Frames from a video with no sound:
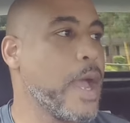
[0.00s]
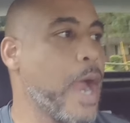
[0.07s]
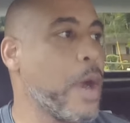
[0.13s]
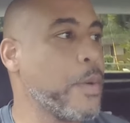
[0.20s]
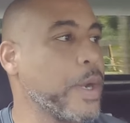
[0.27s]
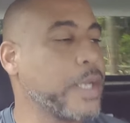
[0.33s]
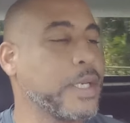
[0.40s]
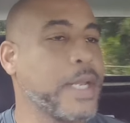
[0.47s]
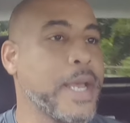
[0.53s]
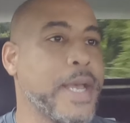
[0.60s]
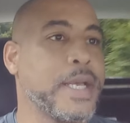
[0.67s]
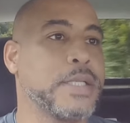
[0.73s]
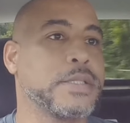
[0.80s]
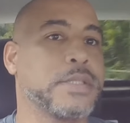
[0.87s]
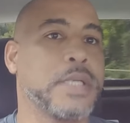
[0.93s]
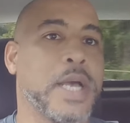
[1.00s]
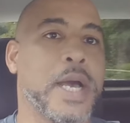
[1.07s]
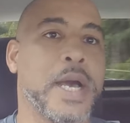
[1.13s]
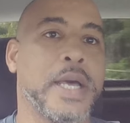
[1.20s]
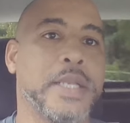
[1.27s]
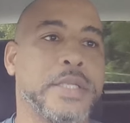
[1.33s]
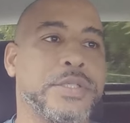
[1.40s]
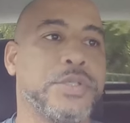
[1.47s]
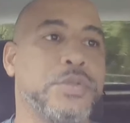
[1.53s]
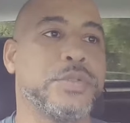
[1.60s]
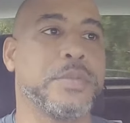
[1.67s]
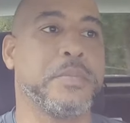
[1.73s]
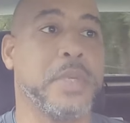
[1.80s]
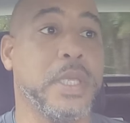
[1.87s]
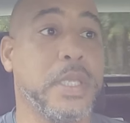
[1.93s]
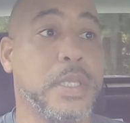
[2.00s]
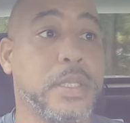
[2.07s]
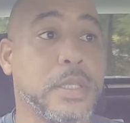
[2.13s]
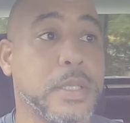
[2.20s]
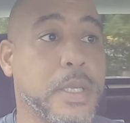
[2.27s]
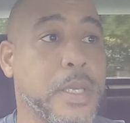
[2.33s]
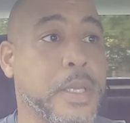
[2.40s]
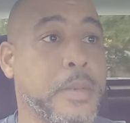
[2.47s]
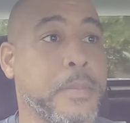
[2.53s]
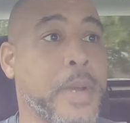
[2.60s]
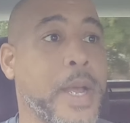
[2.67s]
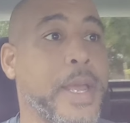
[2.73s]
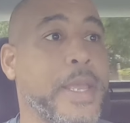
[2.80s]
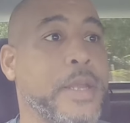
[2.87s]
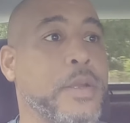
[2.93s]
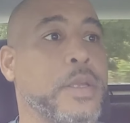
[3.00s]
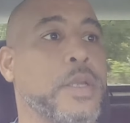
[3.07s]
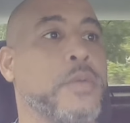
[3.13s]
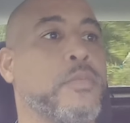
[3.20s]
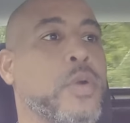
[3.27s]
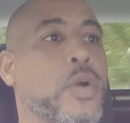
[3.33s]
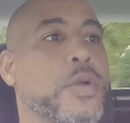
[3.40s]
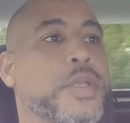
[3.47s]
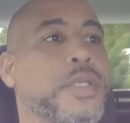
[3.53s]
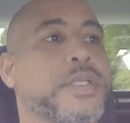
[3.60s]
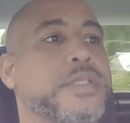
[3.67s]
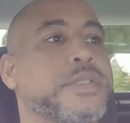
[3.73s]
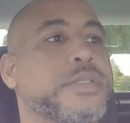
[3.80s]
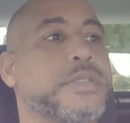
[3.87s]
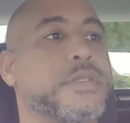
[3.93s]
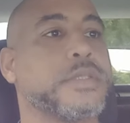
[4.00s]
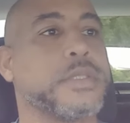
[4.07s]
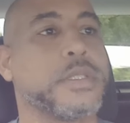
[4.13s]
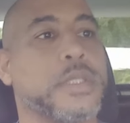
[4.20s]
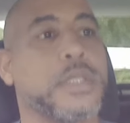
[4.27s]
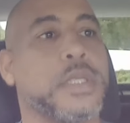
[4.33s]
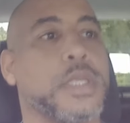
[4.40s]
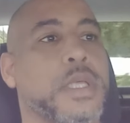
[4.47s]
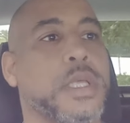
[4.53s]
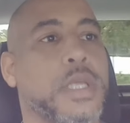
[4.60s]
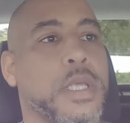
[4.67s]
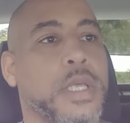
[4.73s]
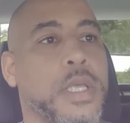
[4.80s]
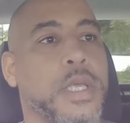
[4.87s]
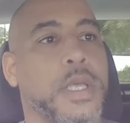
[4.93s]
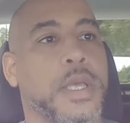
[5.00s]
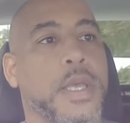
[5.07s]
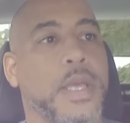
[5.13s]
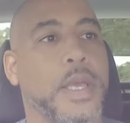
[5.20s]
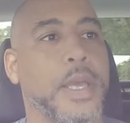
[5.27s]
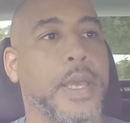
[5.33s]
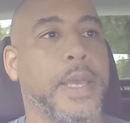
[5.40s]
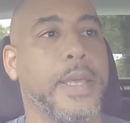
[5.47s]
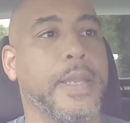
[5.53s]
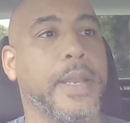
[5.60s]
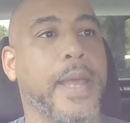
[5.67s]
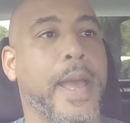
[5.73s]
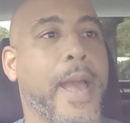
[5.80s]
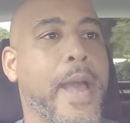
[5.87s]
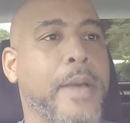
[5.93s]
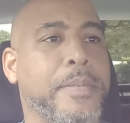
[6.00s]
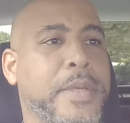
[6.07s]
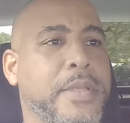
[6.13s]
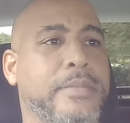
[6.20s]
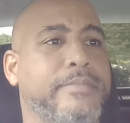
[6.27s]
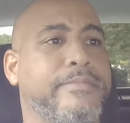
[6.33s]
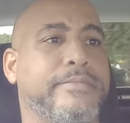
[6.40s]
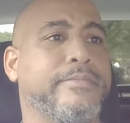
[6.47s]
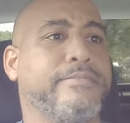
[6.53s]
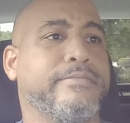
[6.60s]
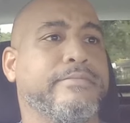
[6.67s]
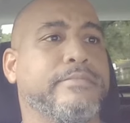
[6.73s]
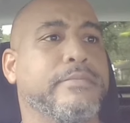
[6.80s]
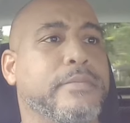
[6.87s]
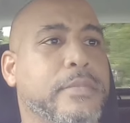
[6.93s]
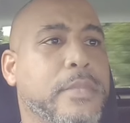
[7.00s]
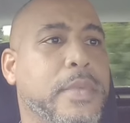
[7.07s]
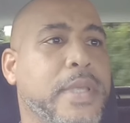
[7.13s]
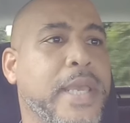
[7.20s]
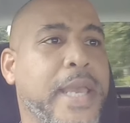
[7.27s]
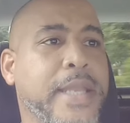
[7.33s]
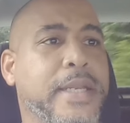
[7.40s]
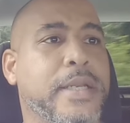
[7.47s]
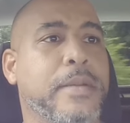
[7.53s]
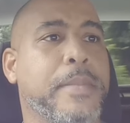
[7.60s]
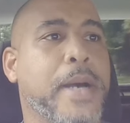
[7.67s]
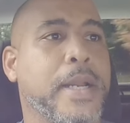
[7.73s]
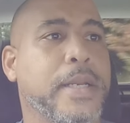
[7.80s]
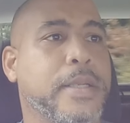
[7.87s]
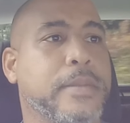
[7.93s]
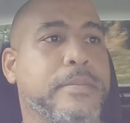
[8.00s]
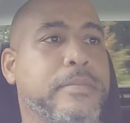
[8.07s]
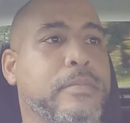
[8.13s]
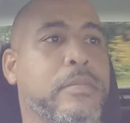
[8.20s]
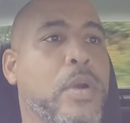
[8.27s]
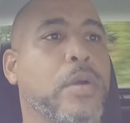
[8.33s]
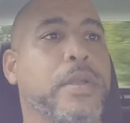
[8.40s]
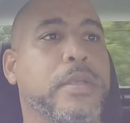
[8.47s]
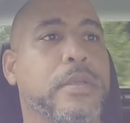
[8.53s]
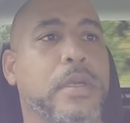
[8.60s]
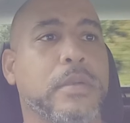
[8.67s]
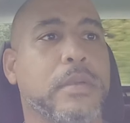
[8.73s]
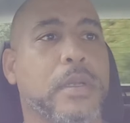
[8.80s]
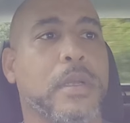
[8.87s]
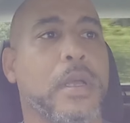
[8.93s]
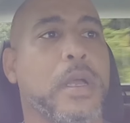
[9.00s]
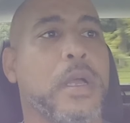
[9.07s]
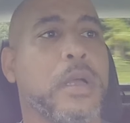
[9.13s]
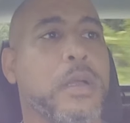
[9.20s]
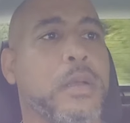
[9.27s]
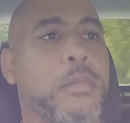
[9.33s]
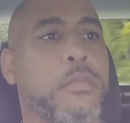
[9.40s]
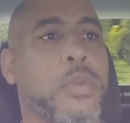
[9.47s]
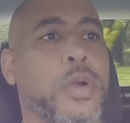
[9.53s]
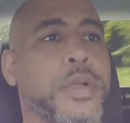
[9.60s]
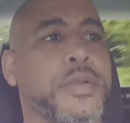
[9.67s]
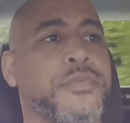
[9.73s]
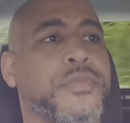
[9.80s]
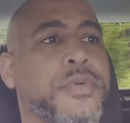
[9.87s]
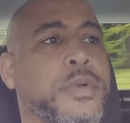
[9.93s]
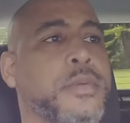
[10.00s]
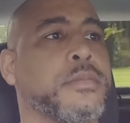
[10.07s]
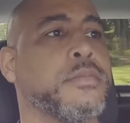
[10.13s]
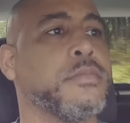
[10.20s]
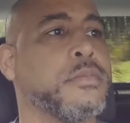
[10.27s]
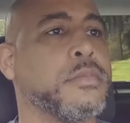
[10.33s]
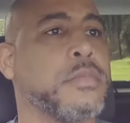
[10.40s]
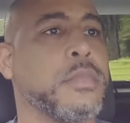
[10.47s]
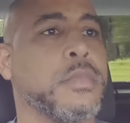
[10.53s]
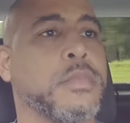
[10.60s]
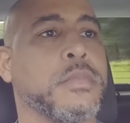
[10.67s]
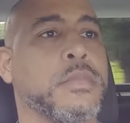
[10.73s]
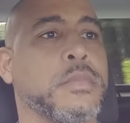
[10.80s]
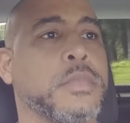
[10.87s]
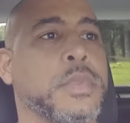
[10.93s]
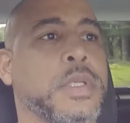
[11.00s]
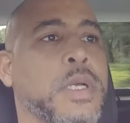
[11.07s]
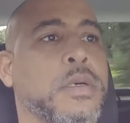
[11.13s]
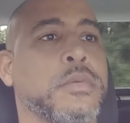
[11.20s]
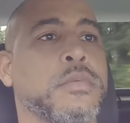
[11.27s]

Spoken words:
I recognize God is using me in my area of brokenness, and I'll be candid about it. Broken from, you know,